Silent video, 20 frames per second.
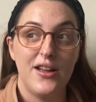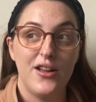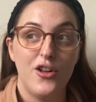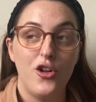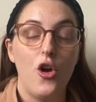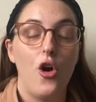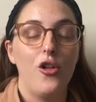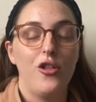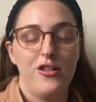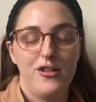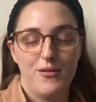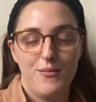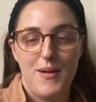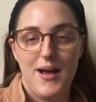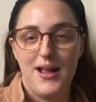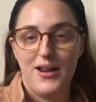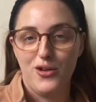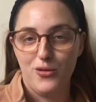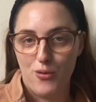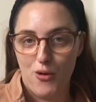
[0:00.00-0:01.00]
got to
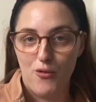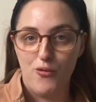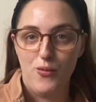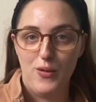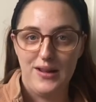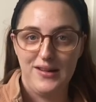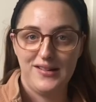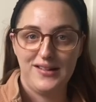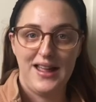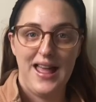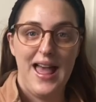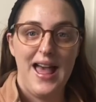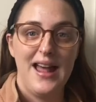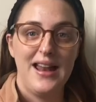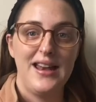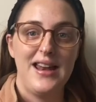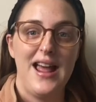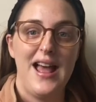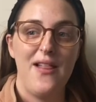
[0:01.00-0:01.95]
my 12-week scan